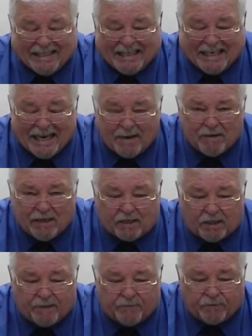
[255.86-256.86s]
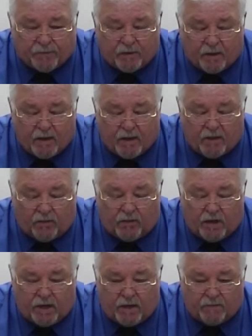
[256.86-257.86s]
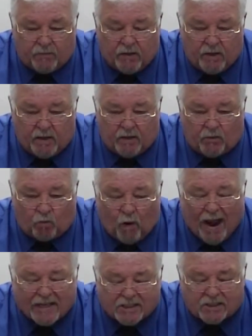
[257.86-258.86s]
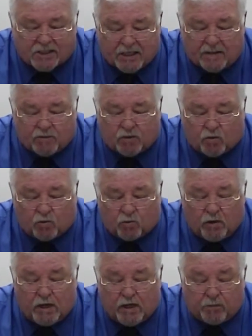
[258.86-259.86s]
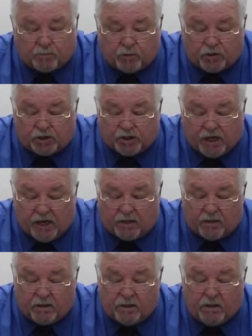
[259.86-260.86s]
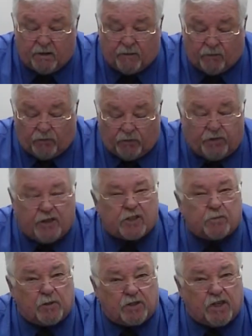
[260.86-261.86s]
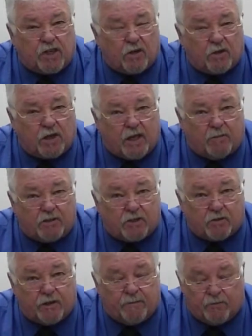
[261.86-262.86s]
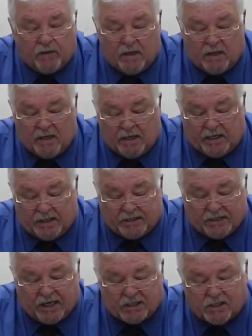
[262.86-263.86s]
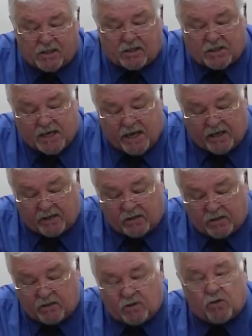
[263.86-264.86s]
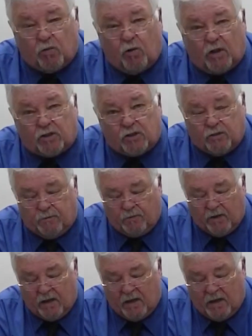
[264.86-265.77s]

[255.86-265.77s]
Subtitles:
chemically, the wax seems to really appreciate this particular chemistry. It doesn't tend to want to